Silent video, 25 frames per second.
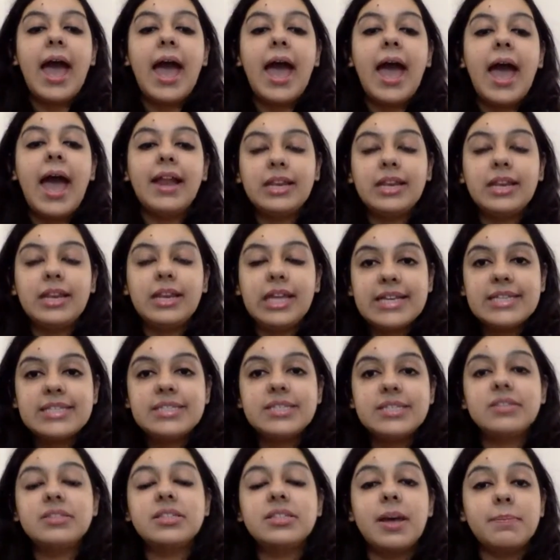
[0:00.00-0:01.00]
And in
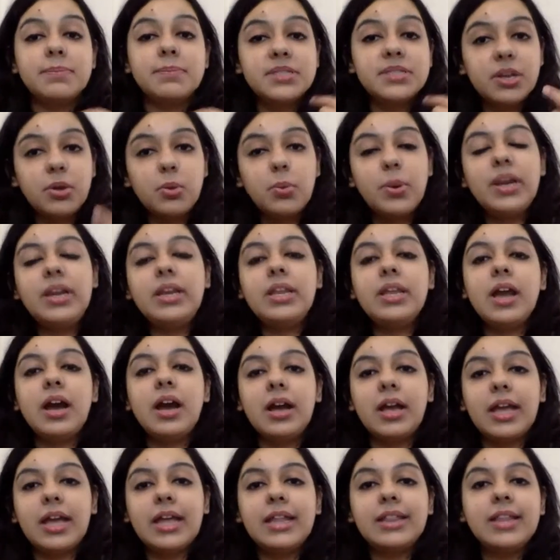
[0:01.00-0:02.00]
case subsequently
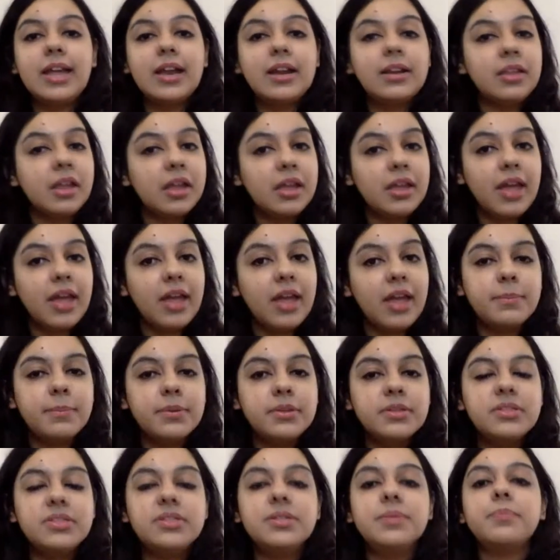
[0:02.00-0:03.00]
again that thing
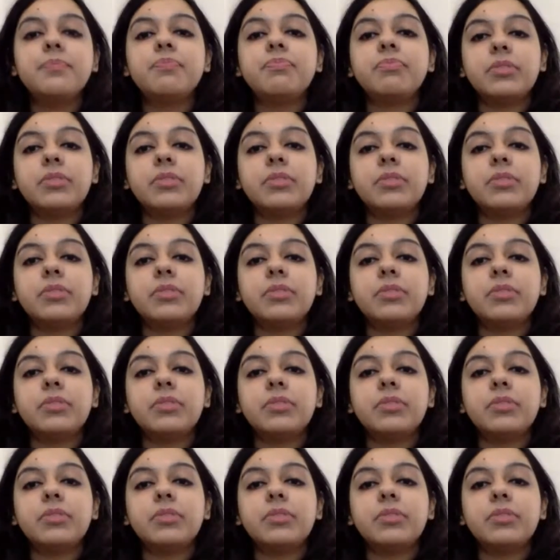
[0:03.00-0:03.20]
happens,